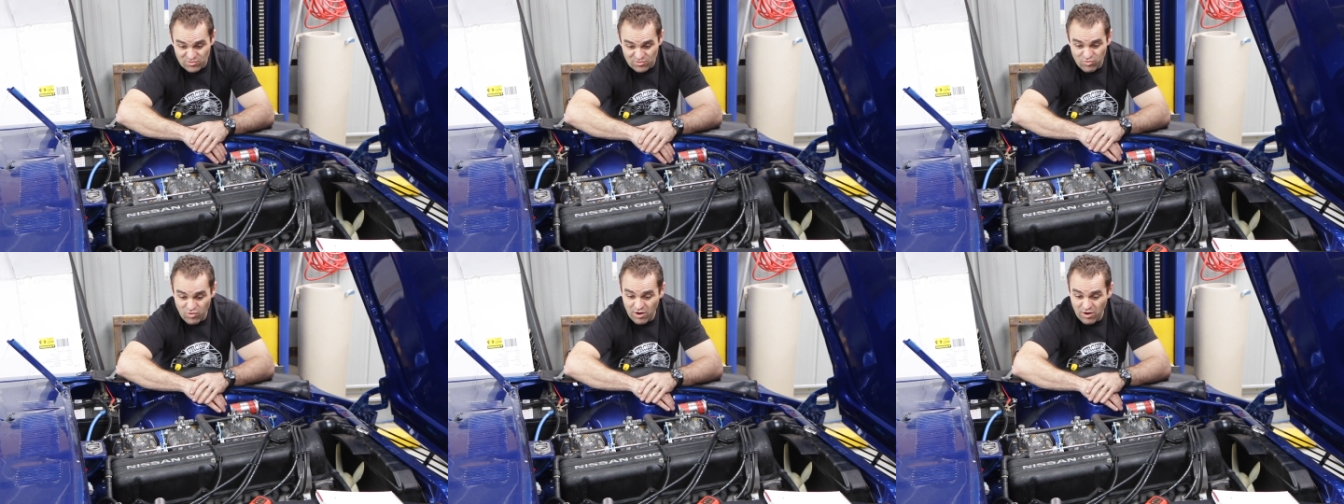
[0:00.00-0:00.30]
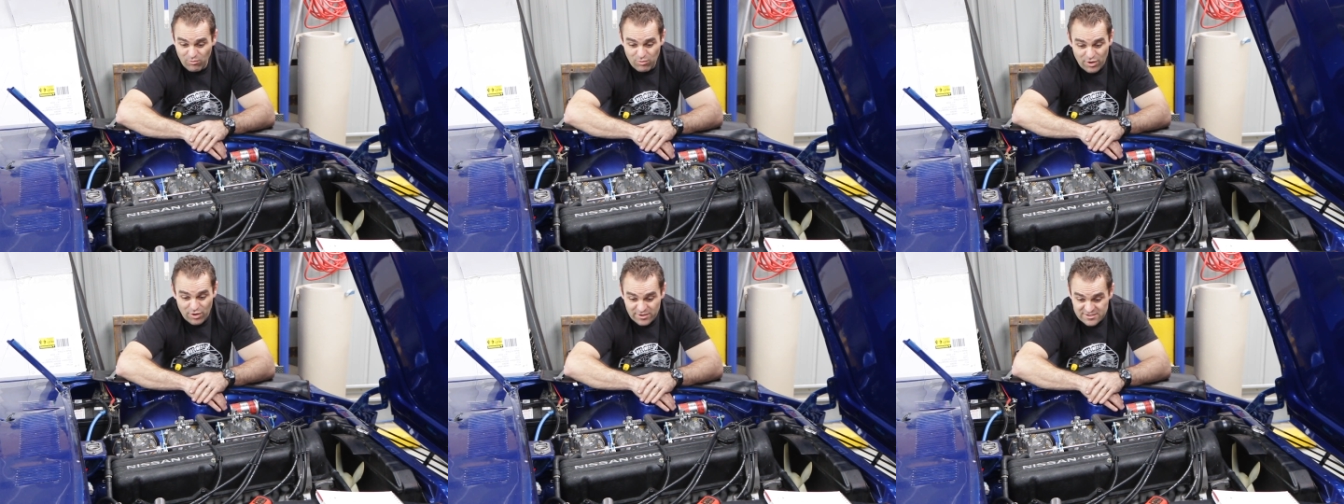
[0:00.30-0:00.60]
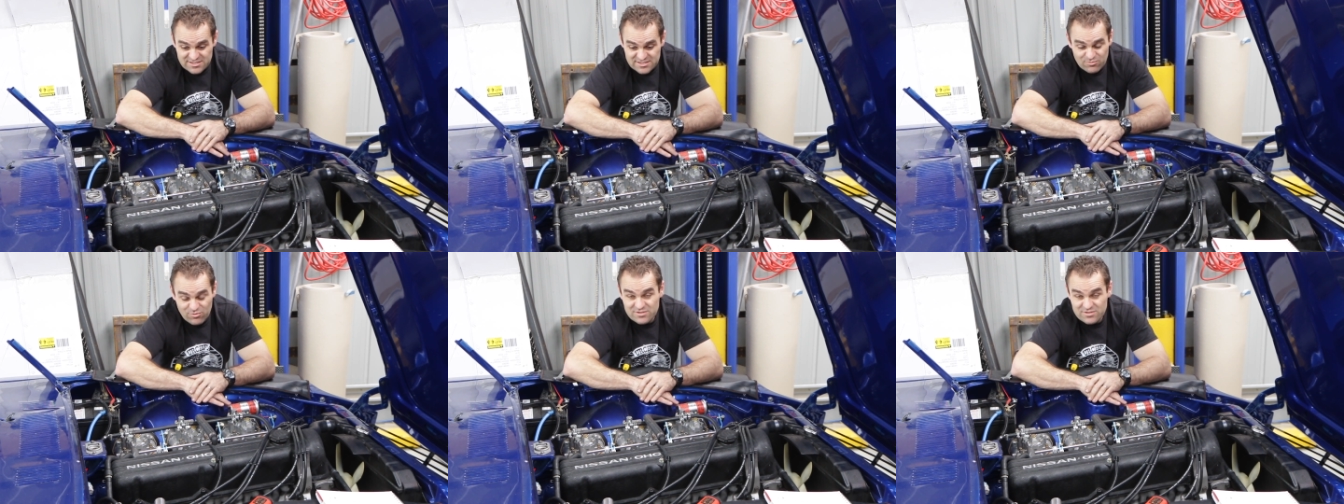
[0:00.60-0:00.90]
what
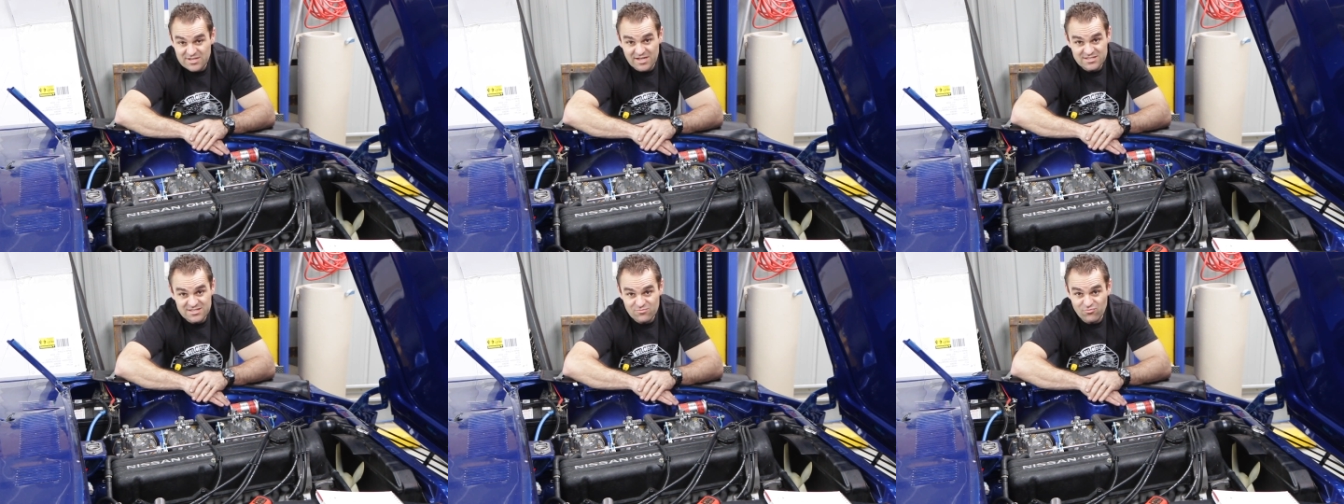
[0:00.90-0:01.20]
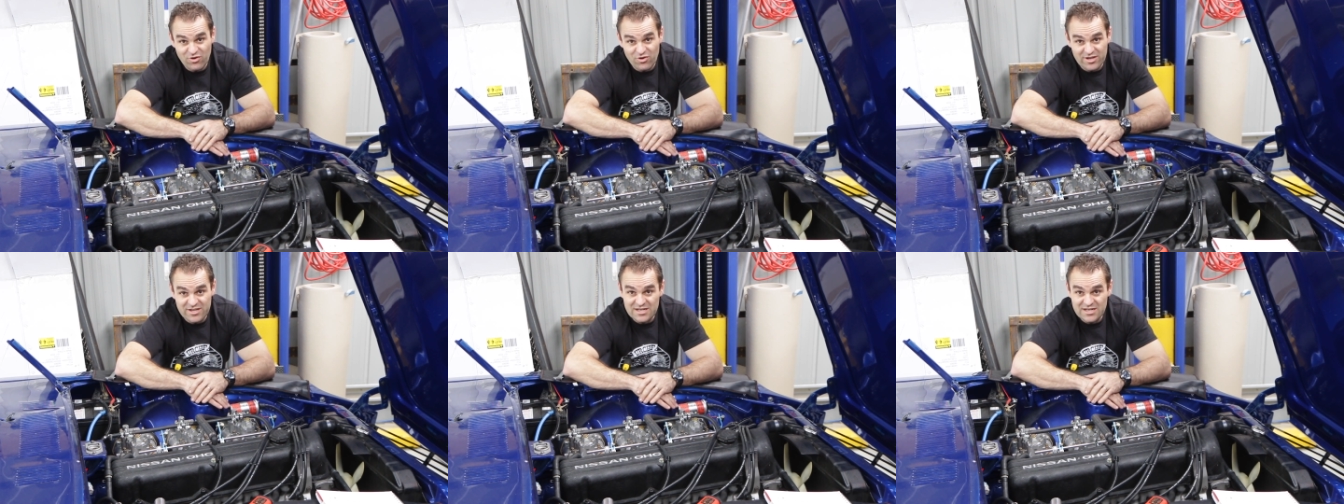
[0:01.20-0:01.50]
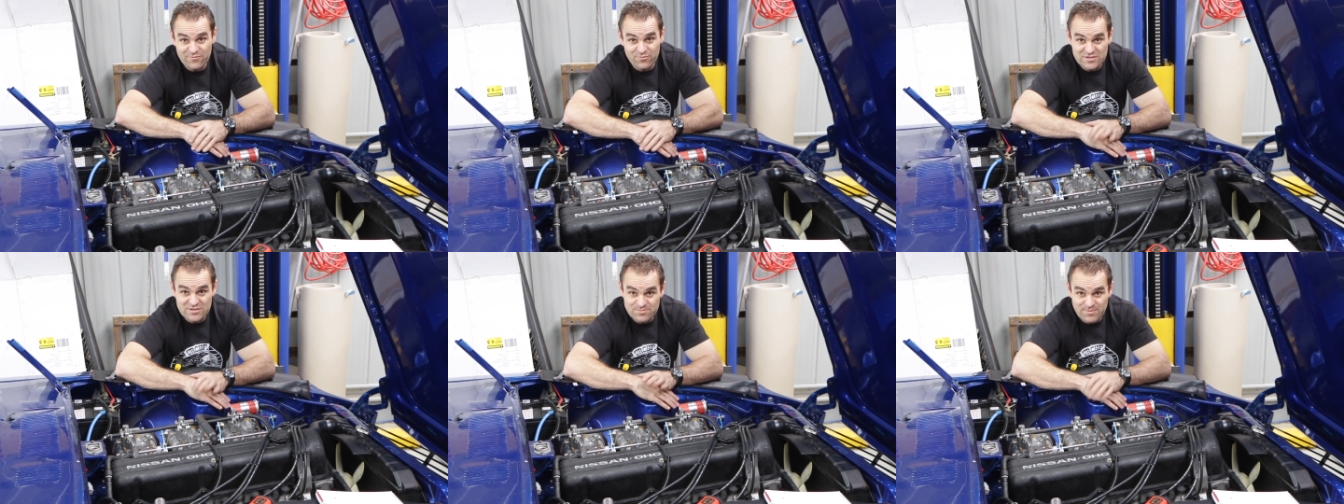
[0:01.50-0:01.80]
works and what doesn't work.
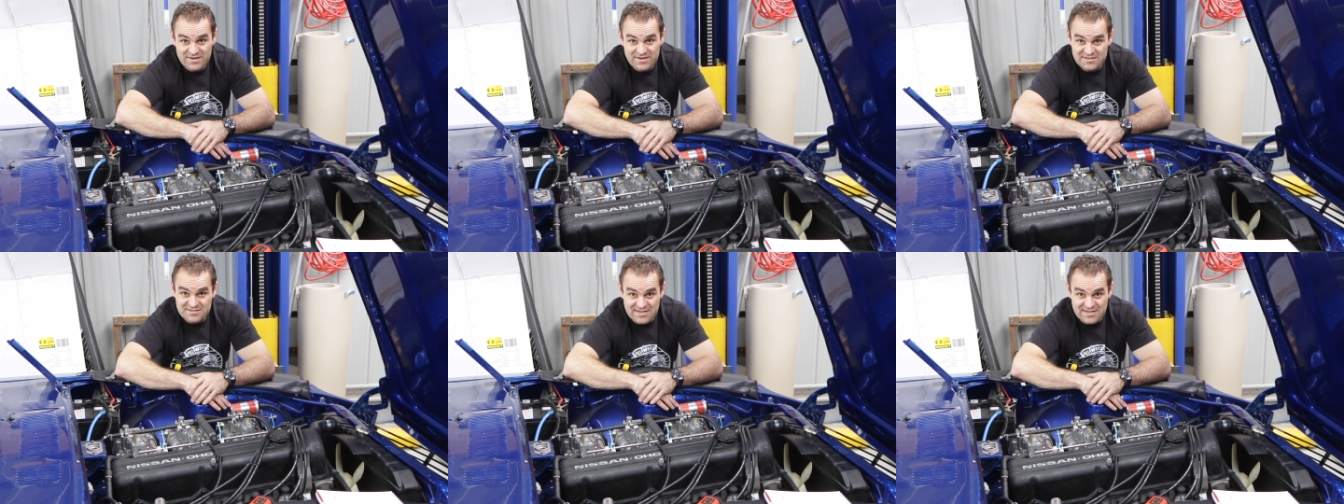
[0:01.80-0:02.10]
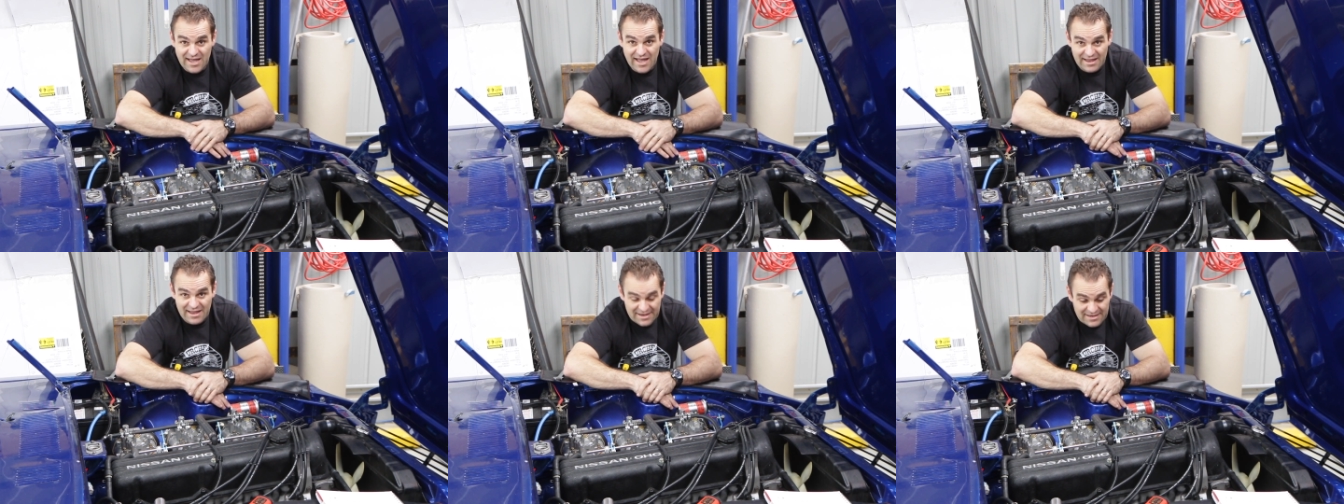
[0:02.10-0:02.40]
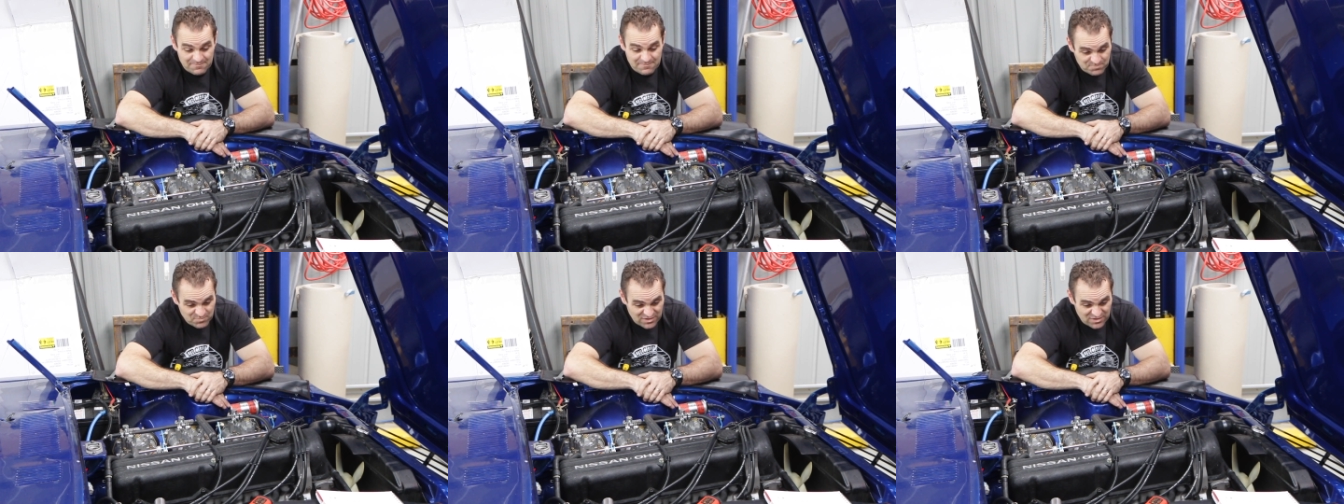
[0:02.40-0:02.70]
And if we spend a
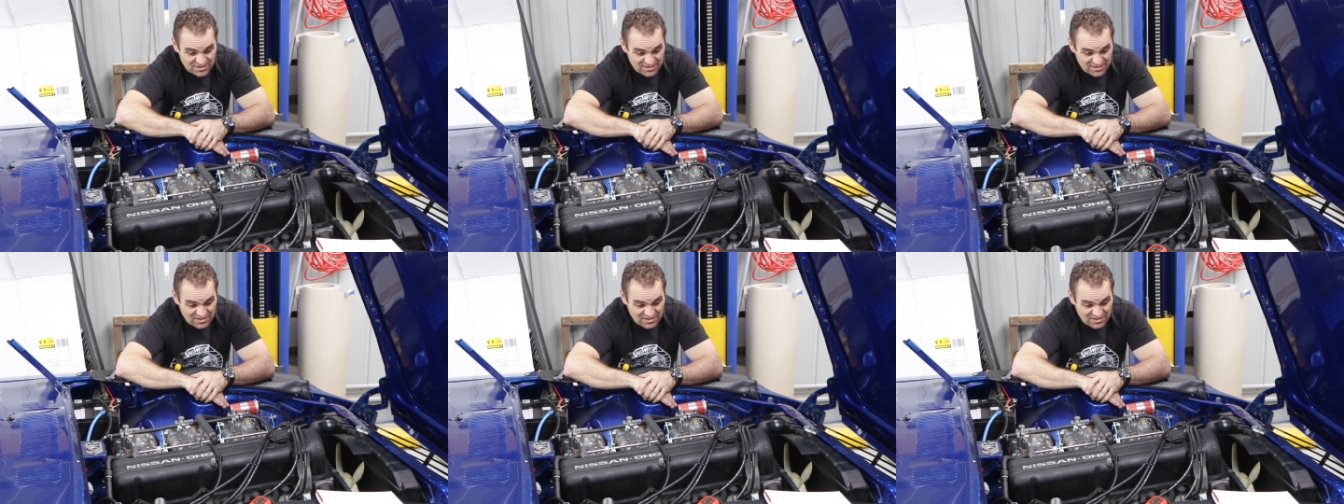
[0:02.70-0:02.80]
day